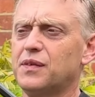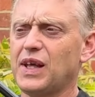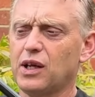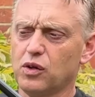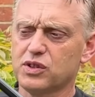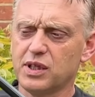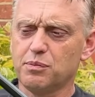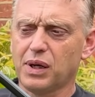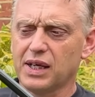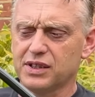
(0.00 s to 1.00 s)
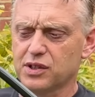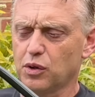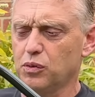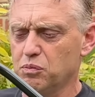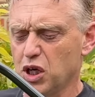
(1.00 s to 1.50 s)
that locks it in place.
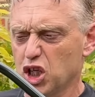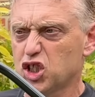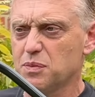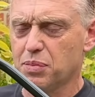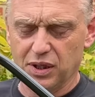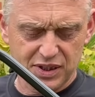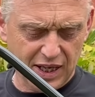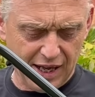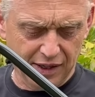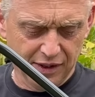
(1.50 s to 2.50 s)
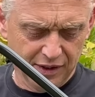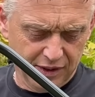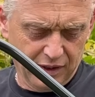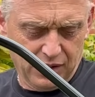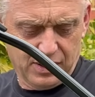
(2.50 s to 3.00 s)
So as simple as that.
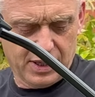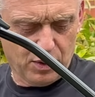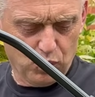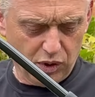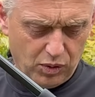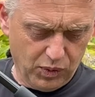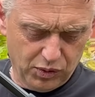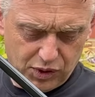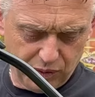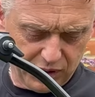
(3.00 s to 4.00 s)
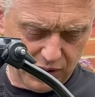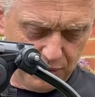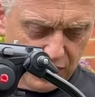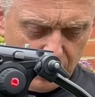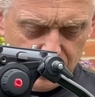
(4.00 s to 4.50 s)
Now what I will do is, let
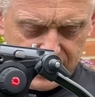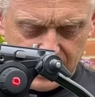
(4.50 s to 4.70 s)
me lower it